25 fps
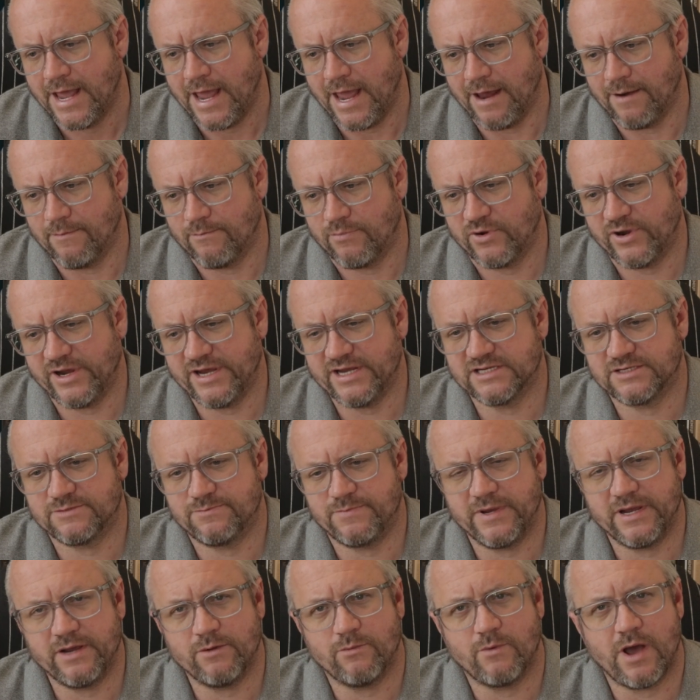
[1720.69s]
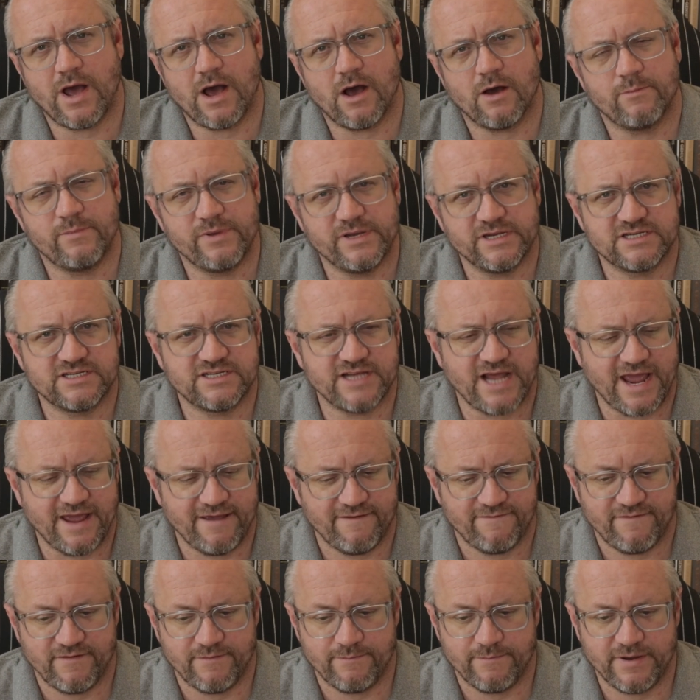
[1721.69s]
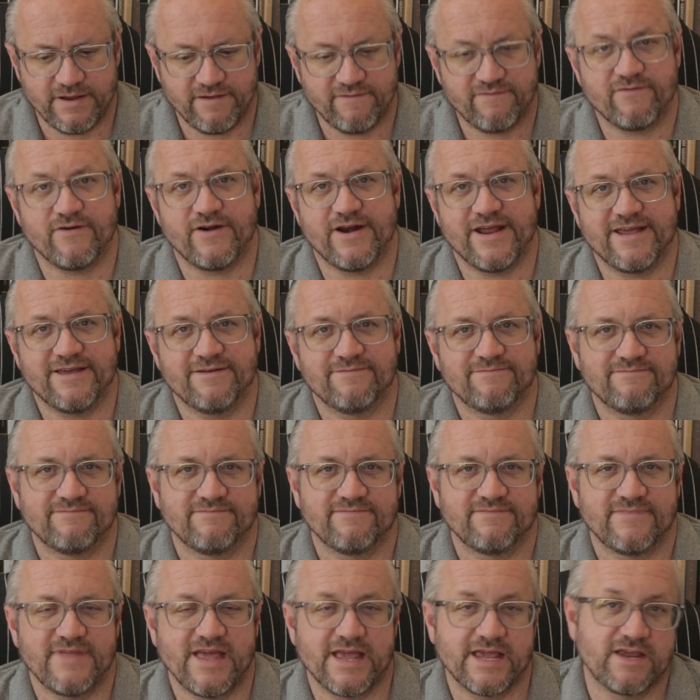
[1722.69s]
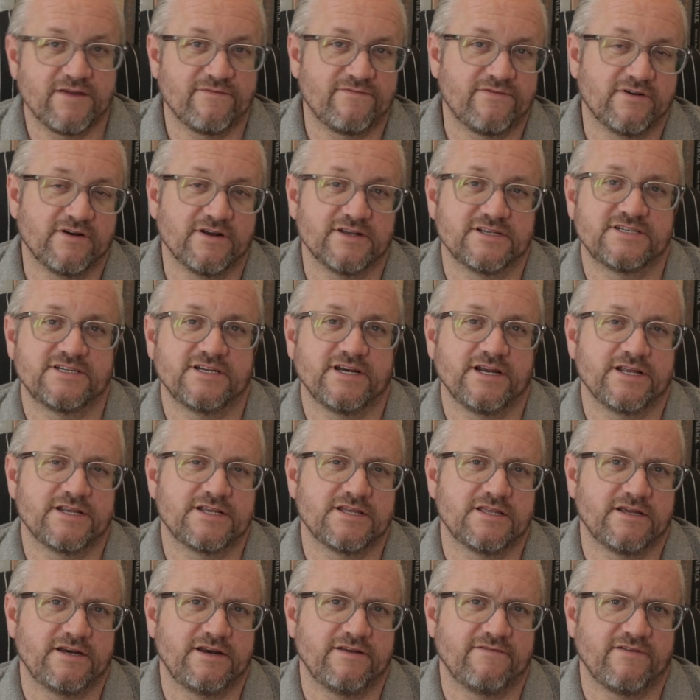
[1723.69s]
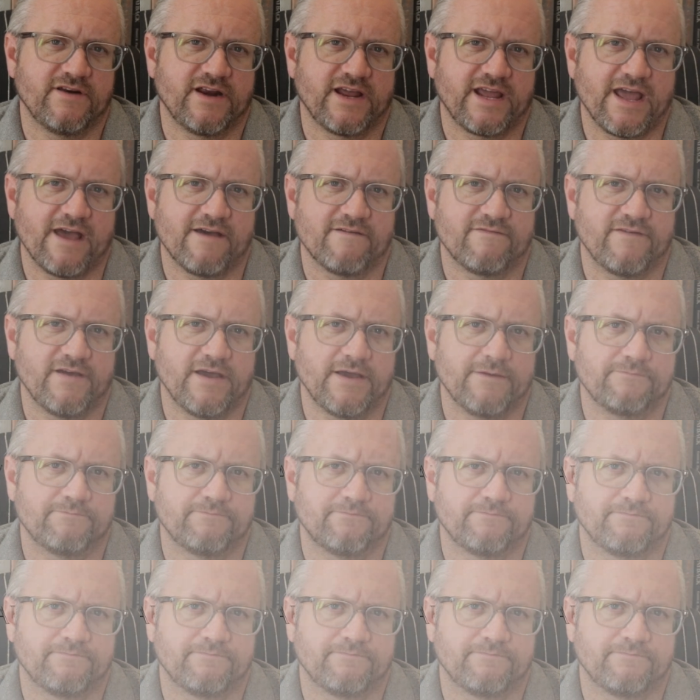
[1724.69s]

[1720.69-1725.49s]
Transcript: And please be well, be safe, and be free. Thank you for listening to The Dividend Cafe.